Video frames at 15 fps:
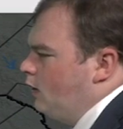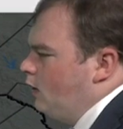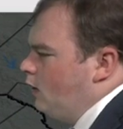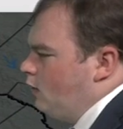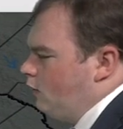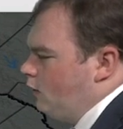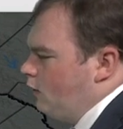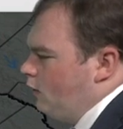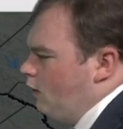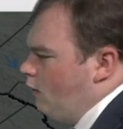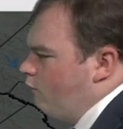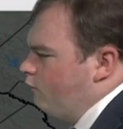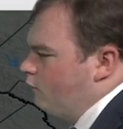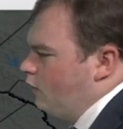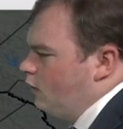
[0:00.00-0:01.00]
the
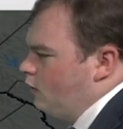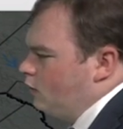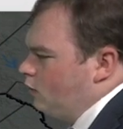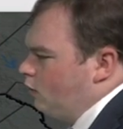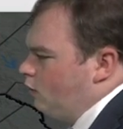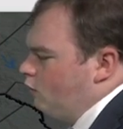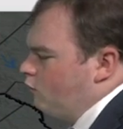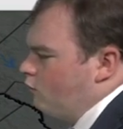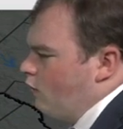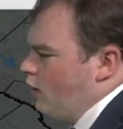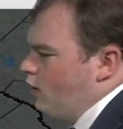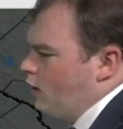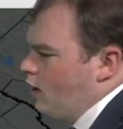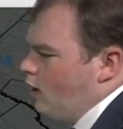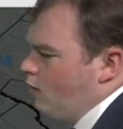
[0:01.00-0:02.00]
flood alerts
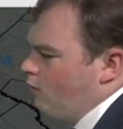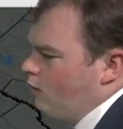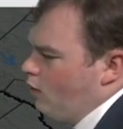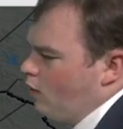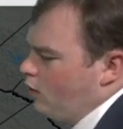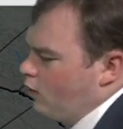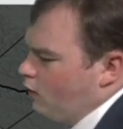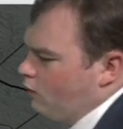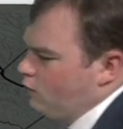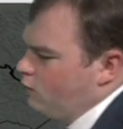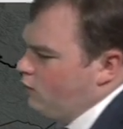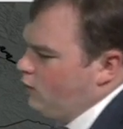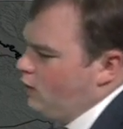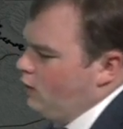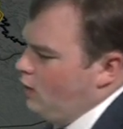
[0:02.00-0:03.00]
right now, we are going to
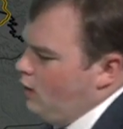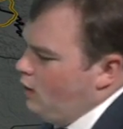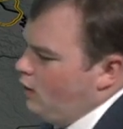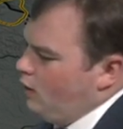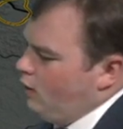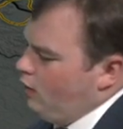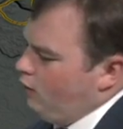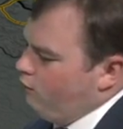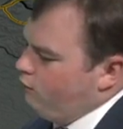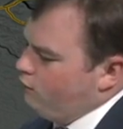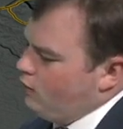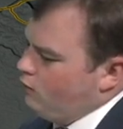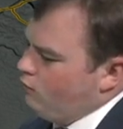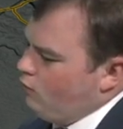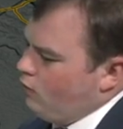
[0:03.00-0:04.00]
see a
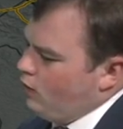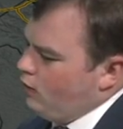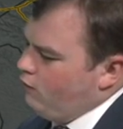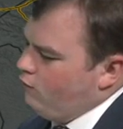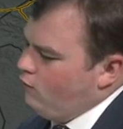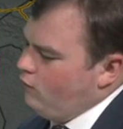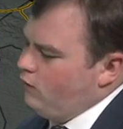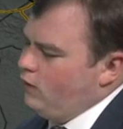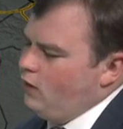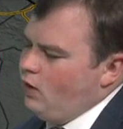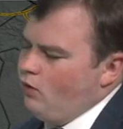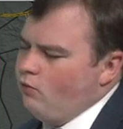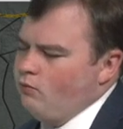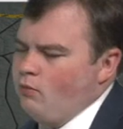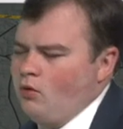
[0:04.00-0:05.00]
flood warning for the
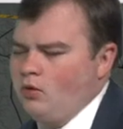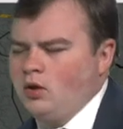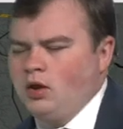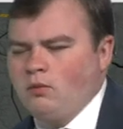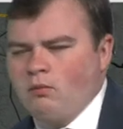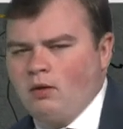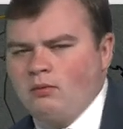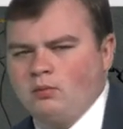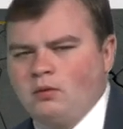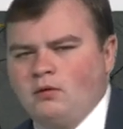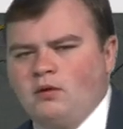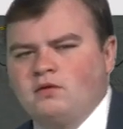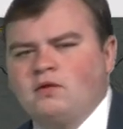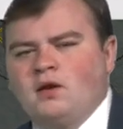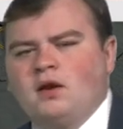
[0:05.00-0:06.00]
Ocmulgee River.
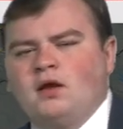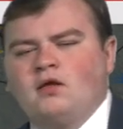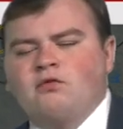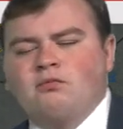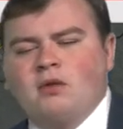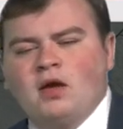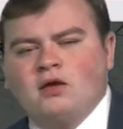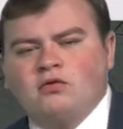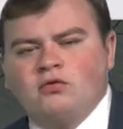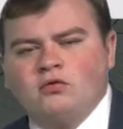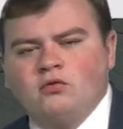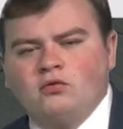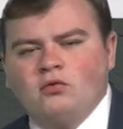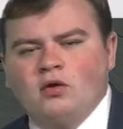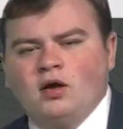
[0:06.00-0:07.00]
It's going to expect
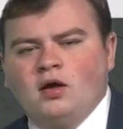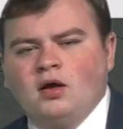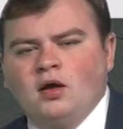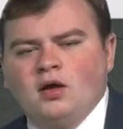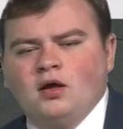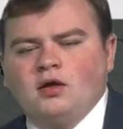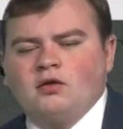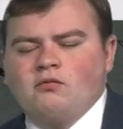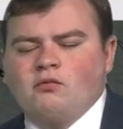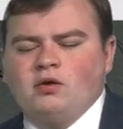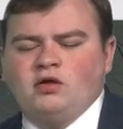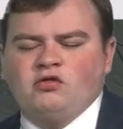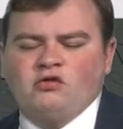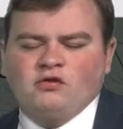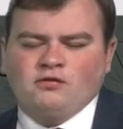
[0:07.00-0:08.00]
to uh,
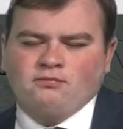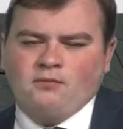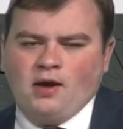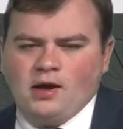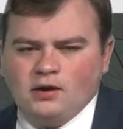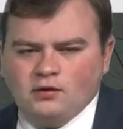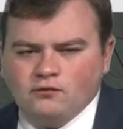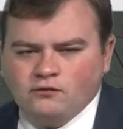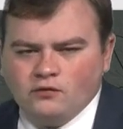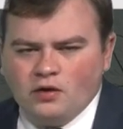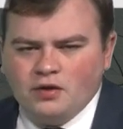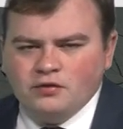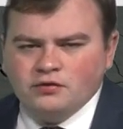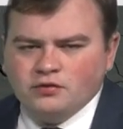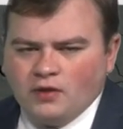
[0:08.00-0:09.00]
reach its minor
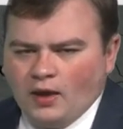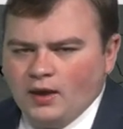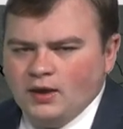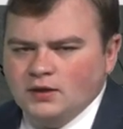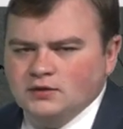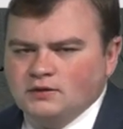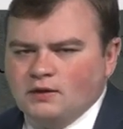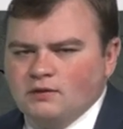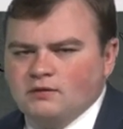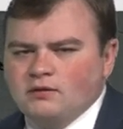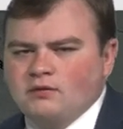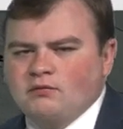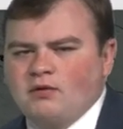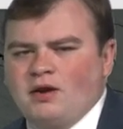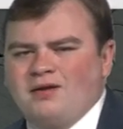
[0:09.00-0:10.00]
flood stage that's
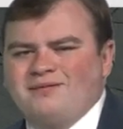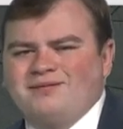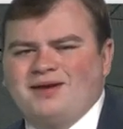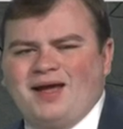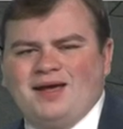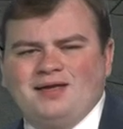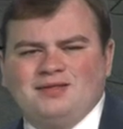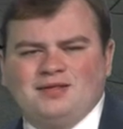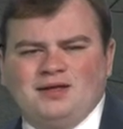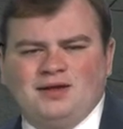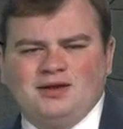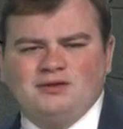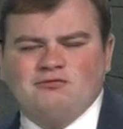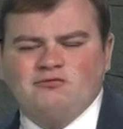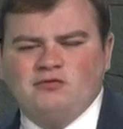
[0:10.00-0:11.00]
around
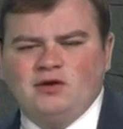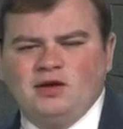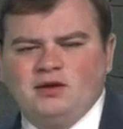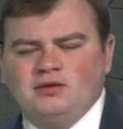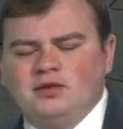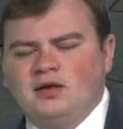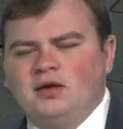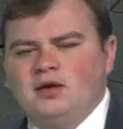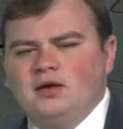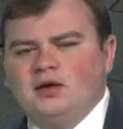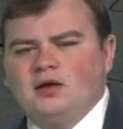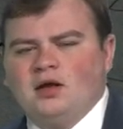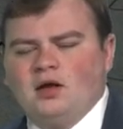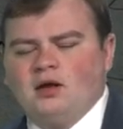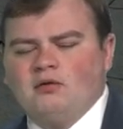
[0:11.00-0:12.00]
19 feet
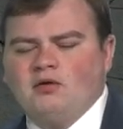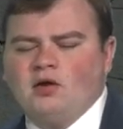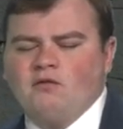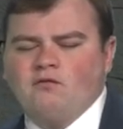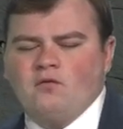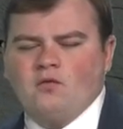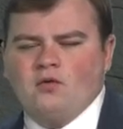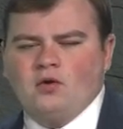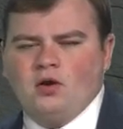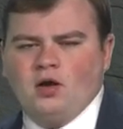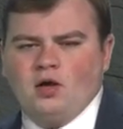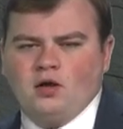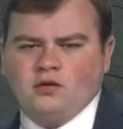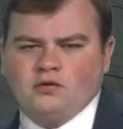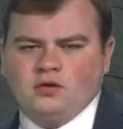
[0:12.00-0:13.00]
uh, for
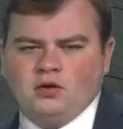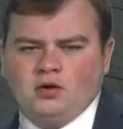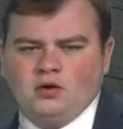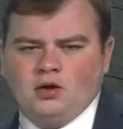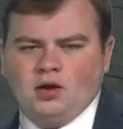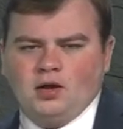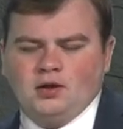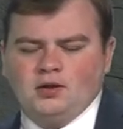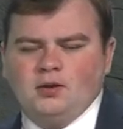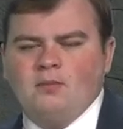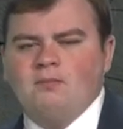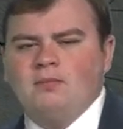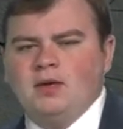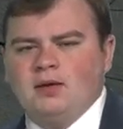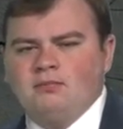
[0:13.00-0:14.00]
us here
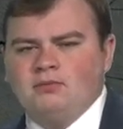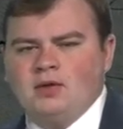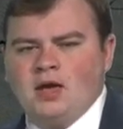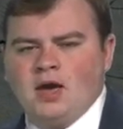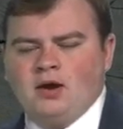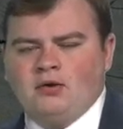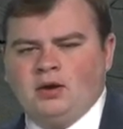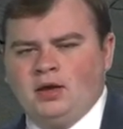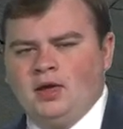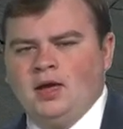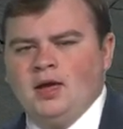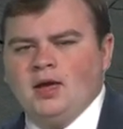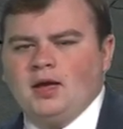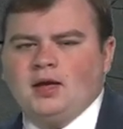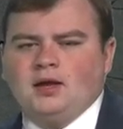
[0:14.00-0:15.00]
in Bibb County.
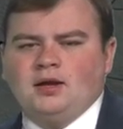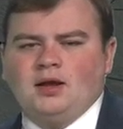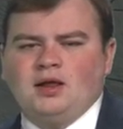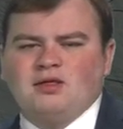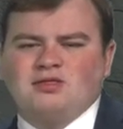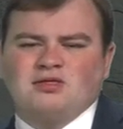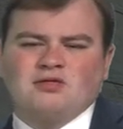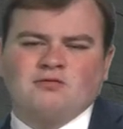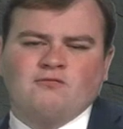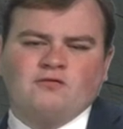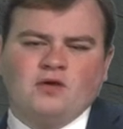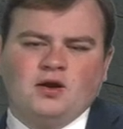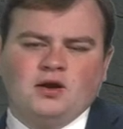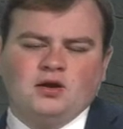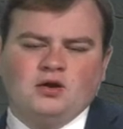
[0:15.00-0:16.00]
And it's
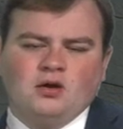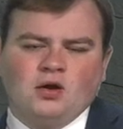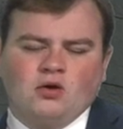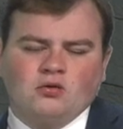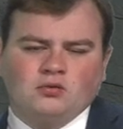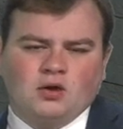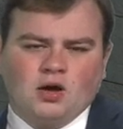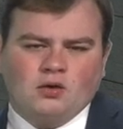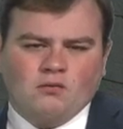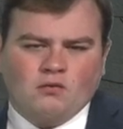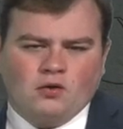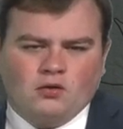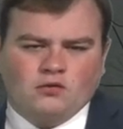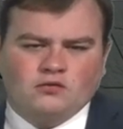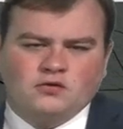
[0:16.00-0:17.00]
flooded a whole lot
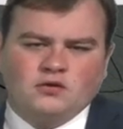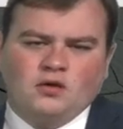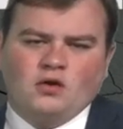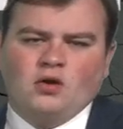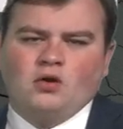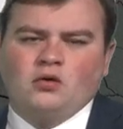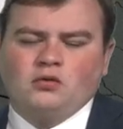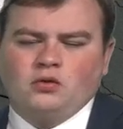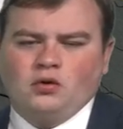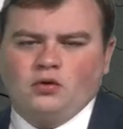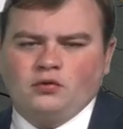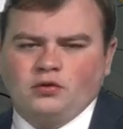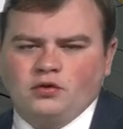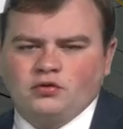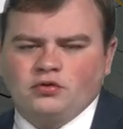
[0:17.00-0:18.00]
worse uh,
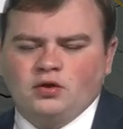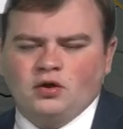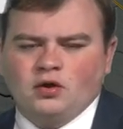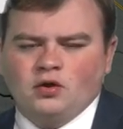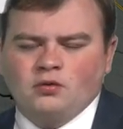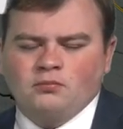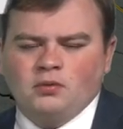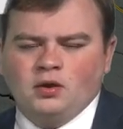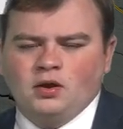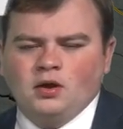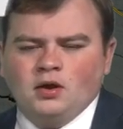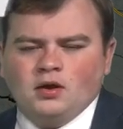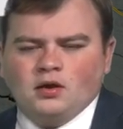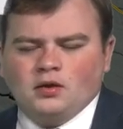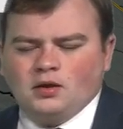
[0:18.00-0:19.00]
earlier this year, but
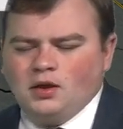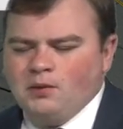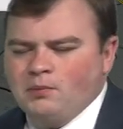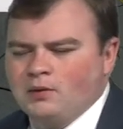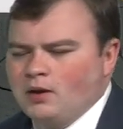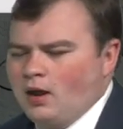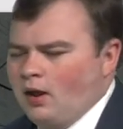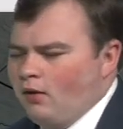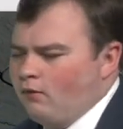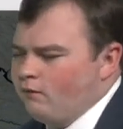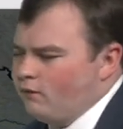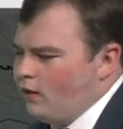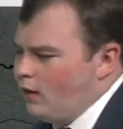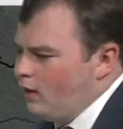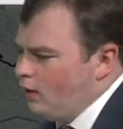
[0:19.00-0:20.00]
uh, keep an eye
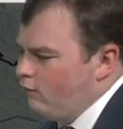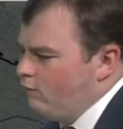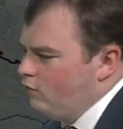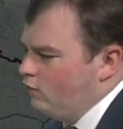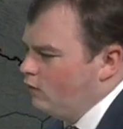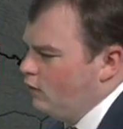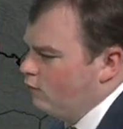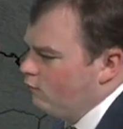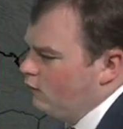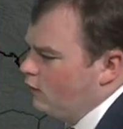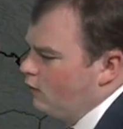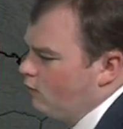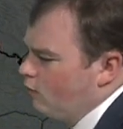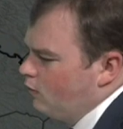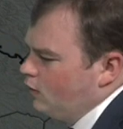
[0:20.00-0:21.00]
on that if you live
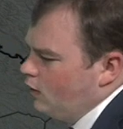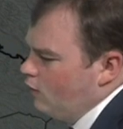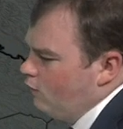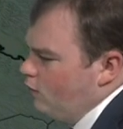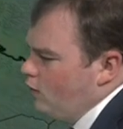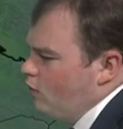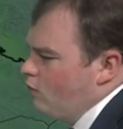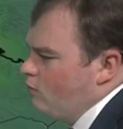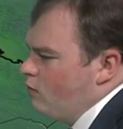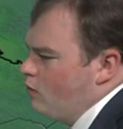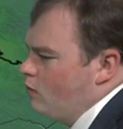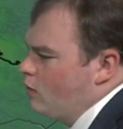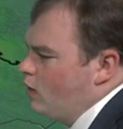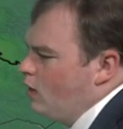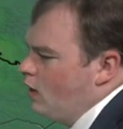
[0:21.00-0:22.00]
anywhere near the
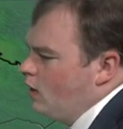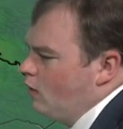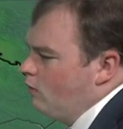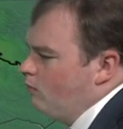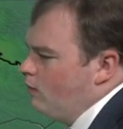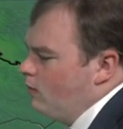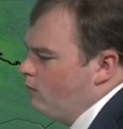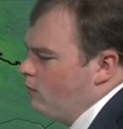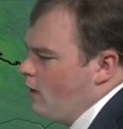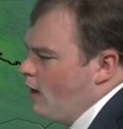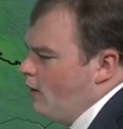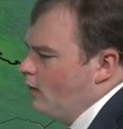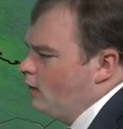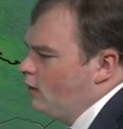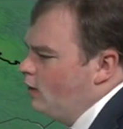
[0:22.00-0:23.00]
Mulgee here in Bibb
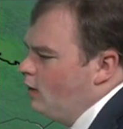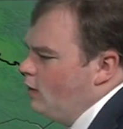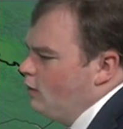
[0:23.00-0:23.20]
County.